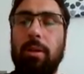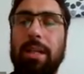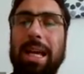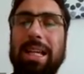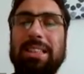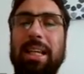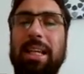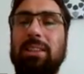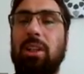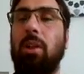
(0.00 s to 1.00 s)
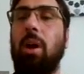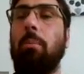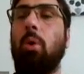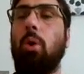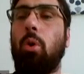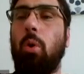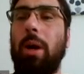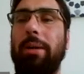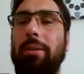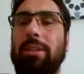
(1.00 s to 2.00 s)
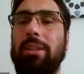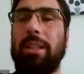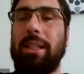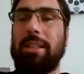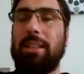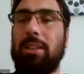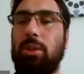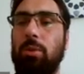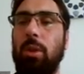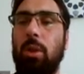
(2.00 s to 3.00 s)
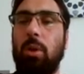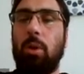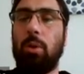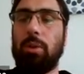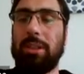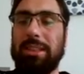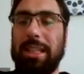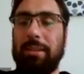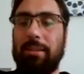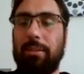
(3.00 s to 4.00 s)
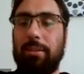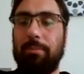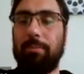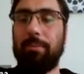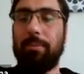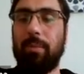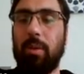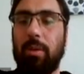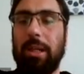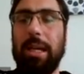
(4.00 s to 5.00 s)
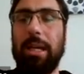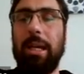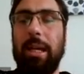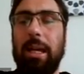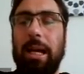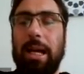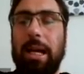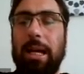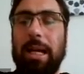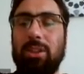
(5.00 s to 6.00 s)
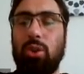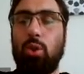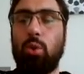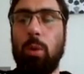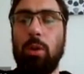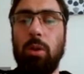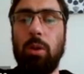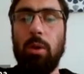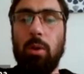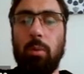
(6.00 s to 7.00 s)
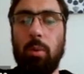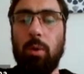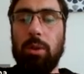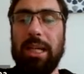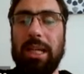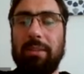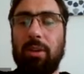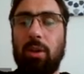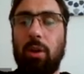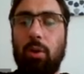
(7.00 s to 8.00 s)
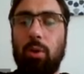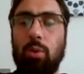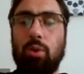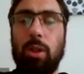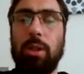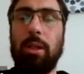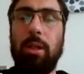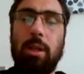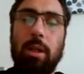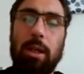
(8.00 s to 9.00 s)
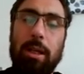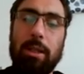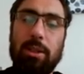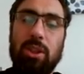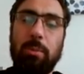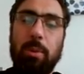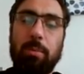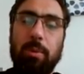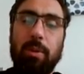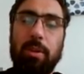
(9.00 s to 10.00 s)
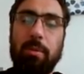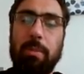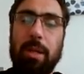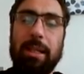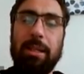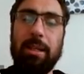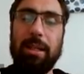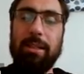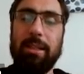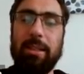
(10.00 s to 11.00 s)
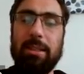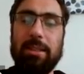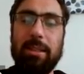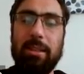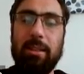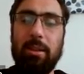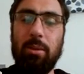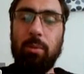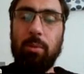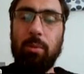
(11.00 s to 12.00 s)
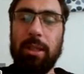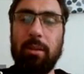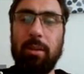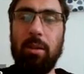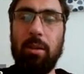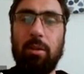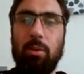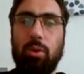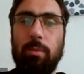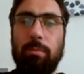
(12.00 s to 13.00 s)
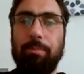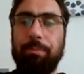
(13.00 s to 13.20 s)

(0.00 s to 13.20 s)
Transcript: essay is a lot more coherent and easy to understand. Okay, as usual, we're going to have a conclusion, sum up the main ideas within the conclusion.